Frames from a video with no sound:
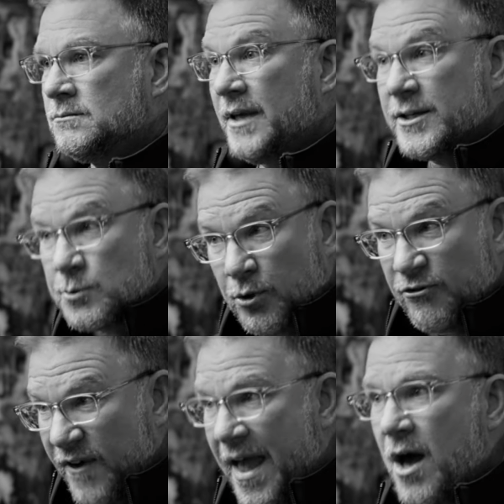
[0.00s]
It's
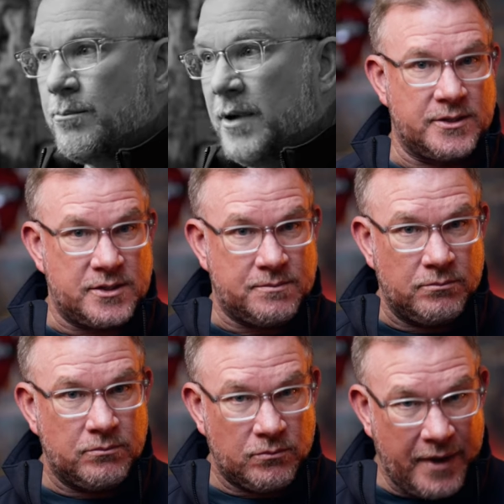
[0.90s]
profound, but it's
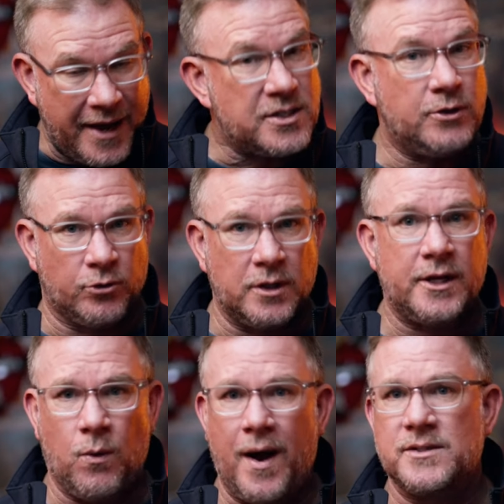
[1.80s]
actually
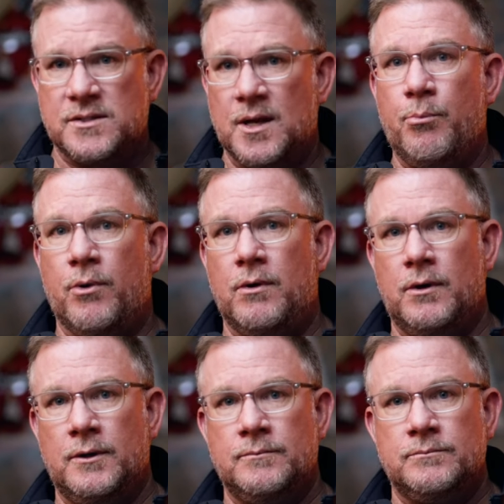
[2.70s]
really quite simple.
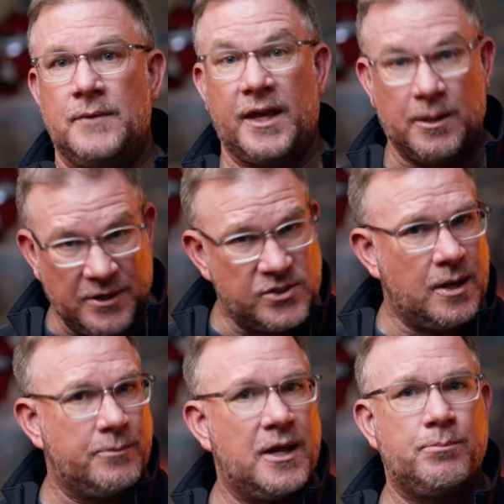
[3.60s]
It can be
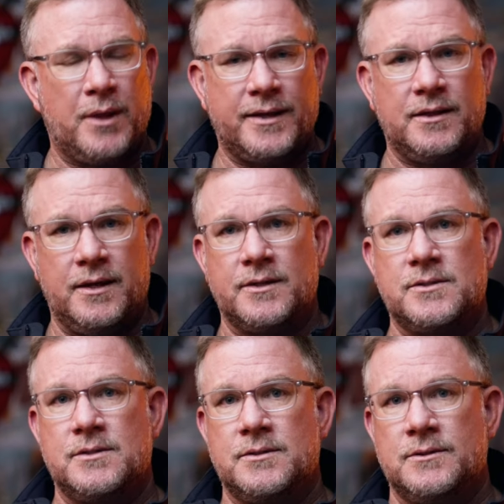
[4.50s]
summed up like
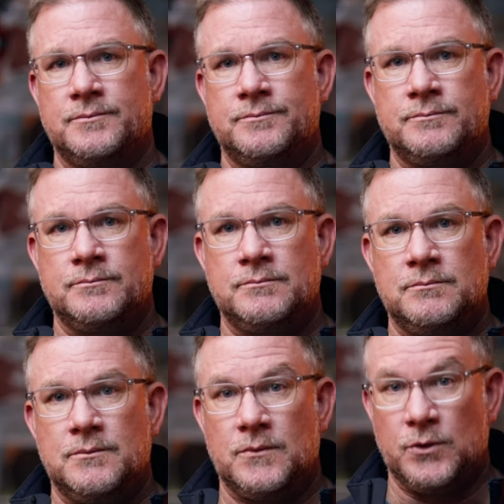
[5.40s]
this
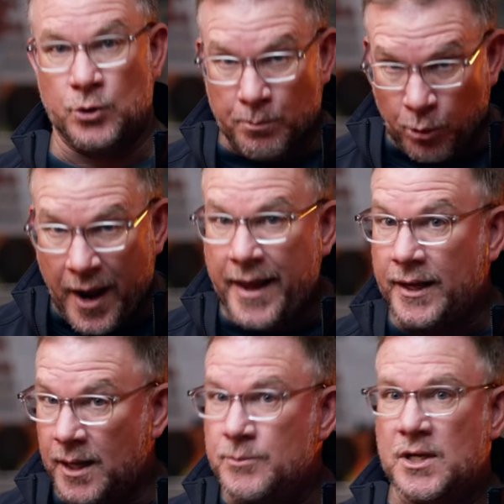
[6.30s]
Your
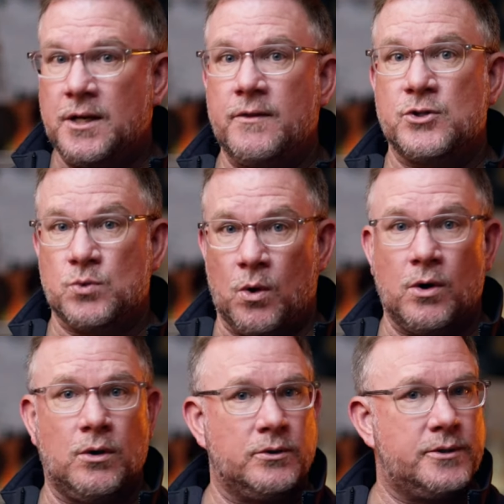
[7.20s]
brain comes into this
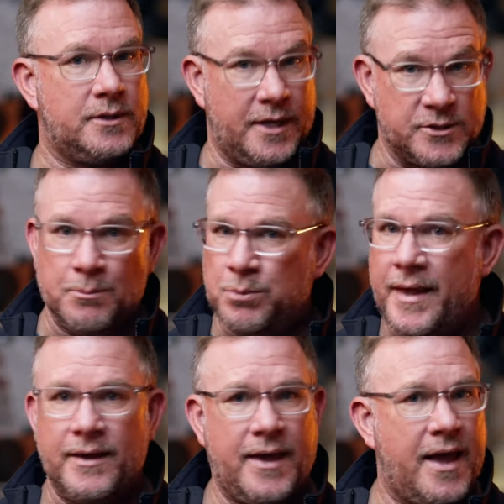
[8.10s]
world as a blank